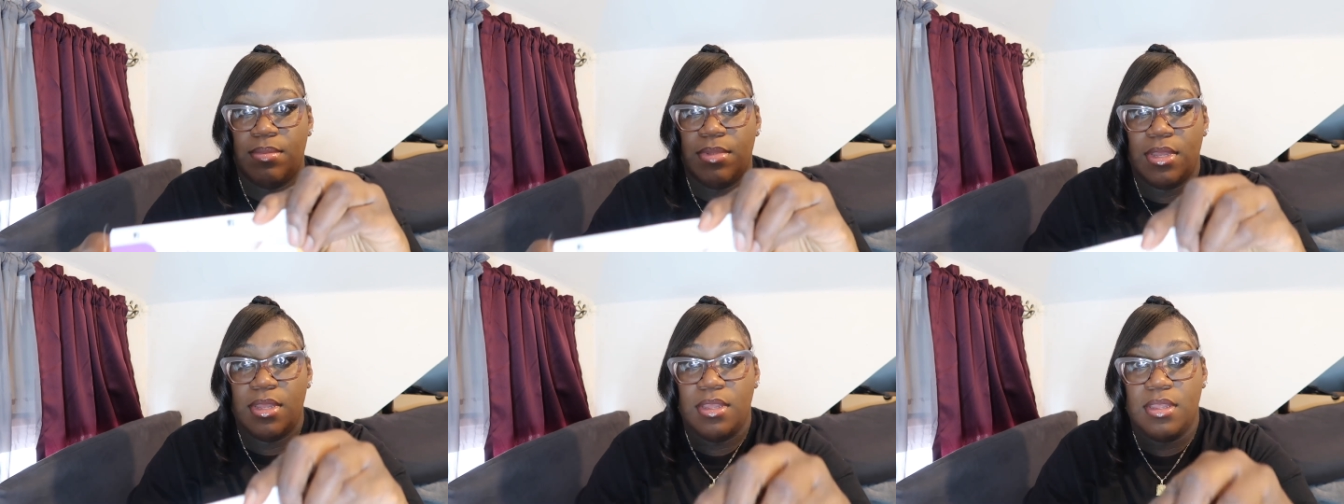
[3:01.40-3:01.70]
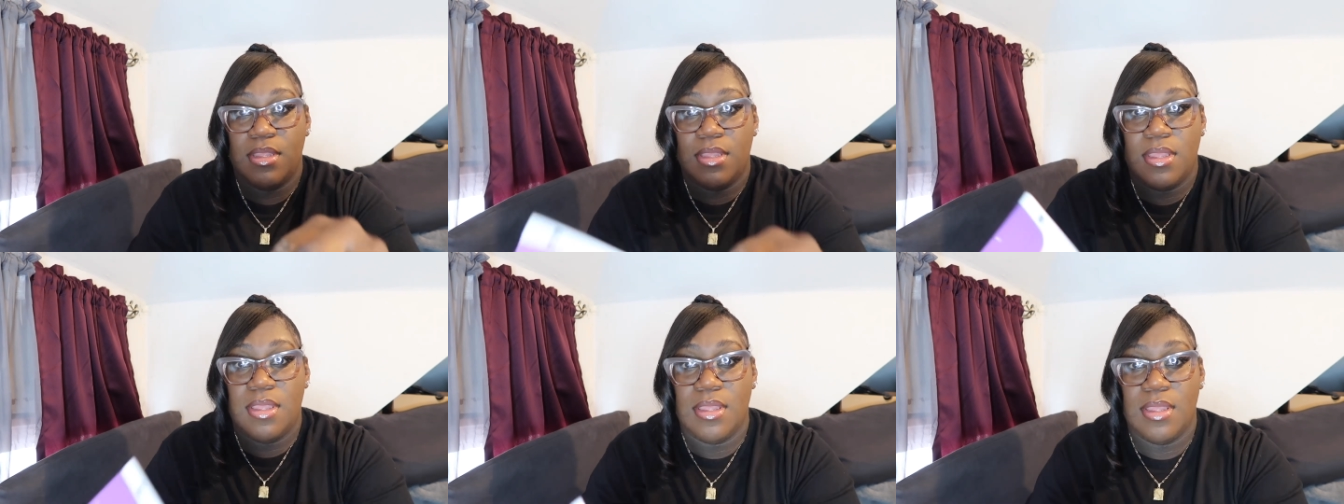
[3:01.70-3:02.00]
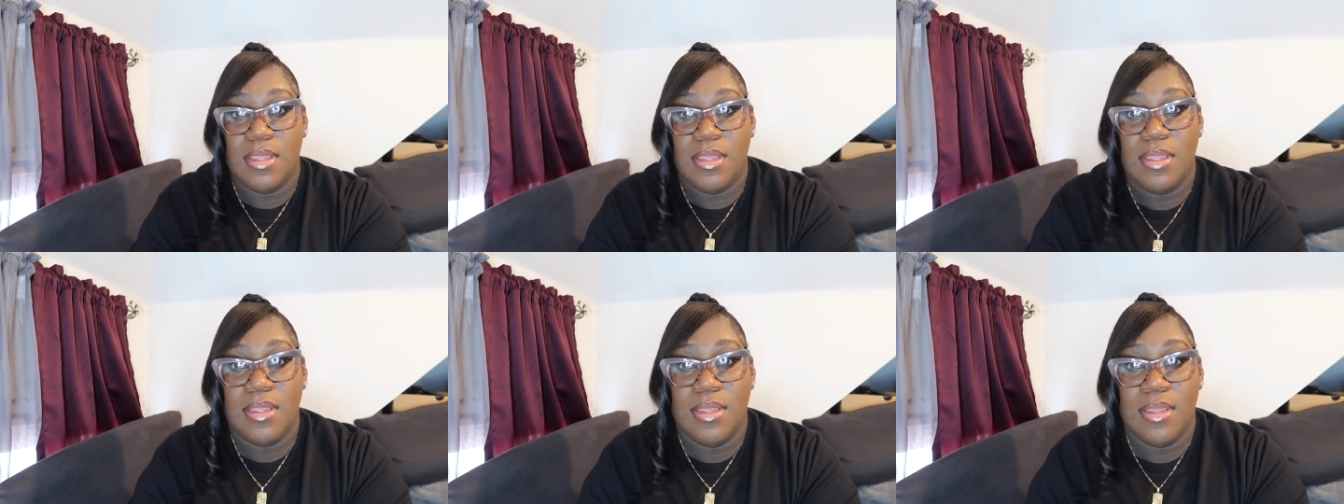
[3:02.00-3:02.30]
but
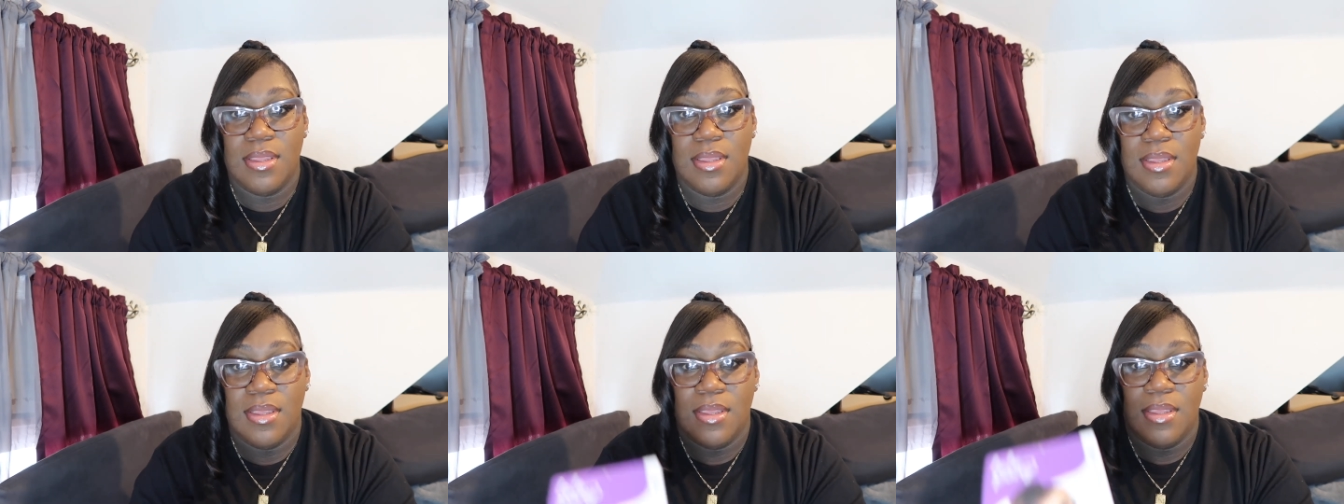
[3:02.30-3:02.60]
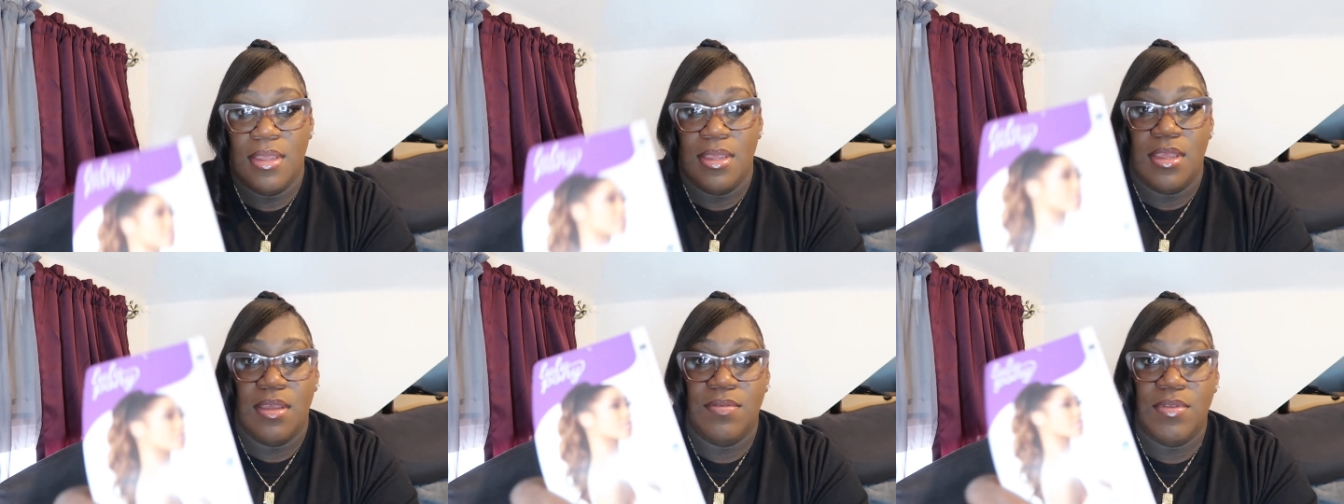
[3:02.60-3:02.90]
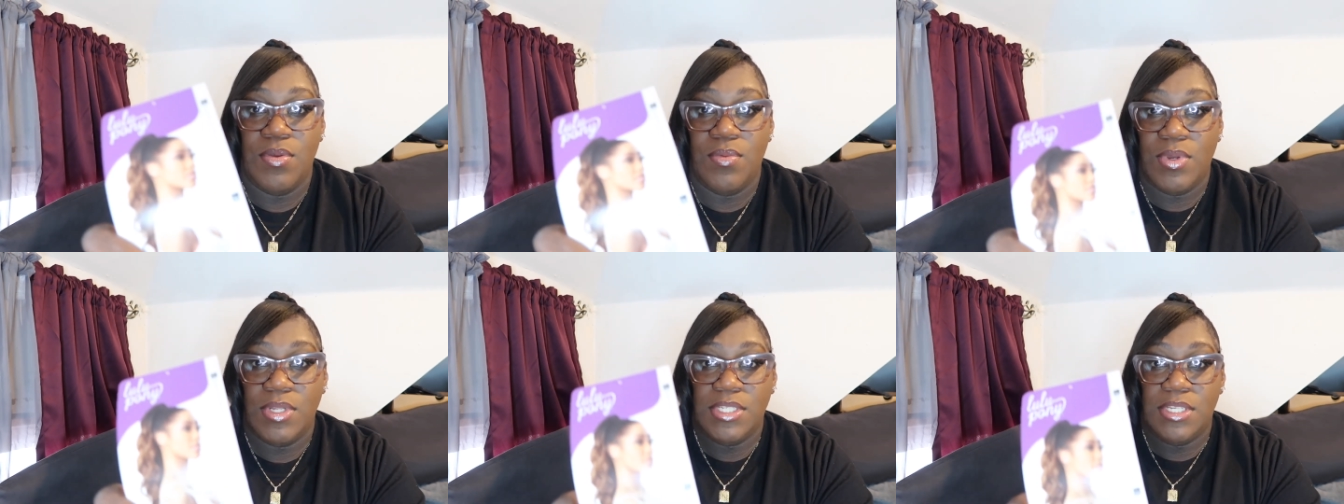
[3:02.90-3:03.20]
if
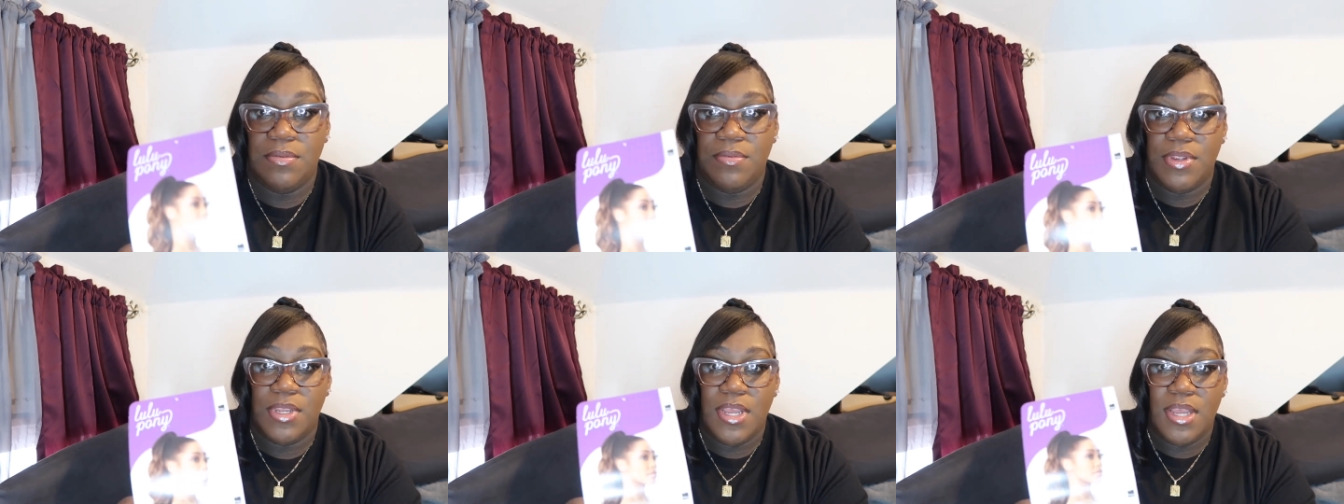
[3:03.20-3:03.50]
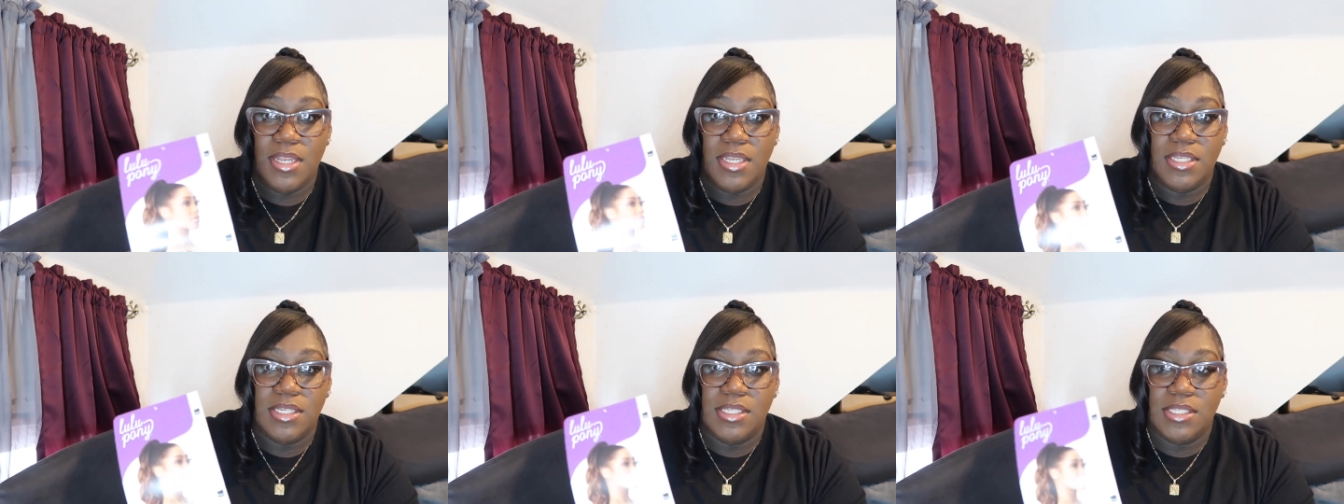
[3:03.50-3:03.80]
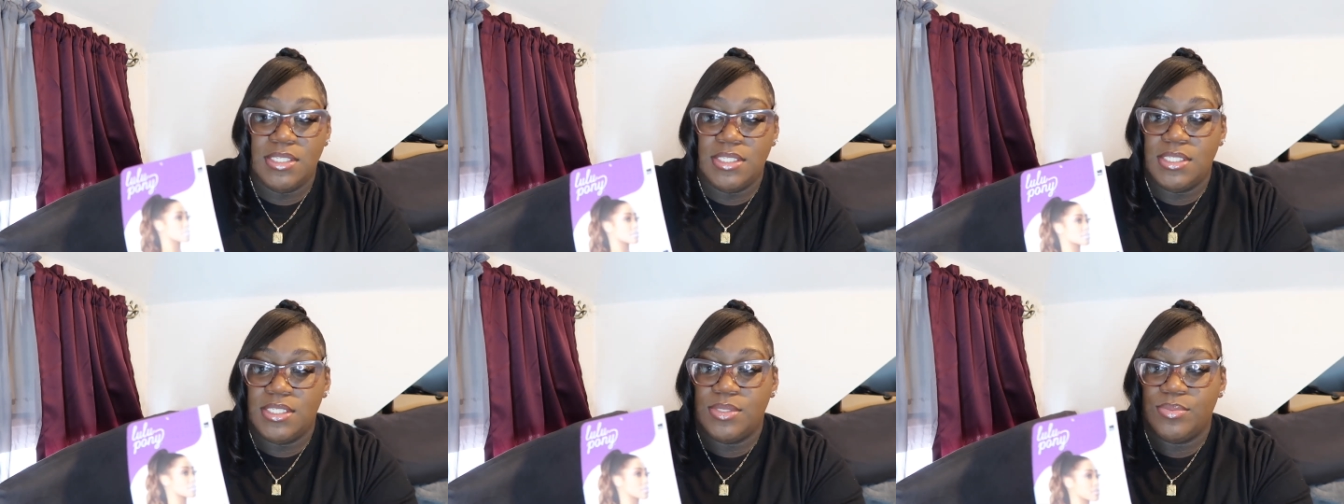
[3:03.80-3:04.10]
you want different
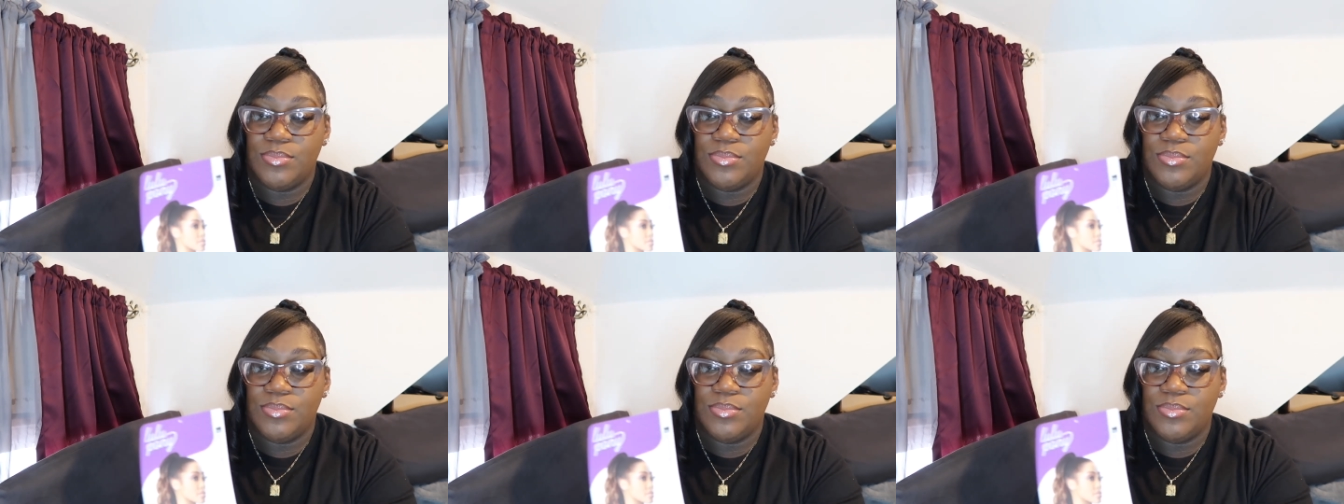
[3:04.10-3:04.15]
colors,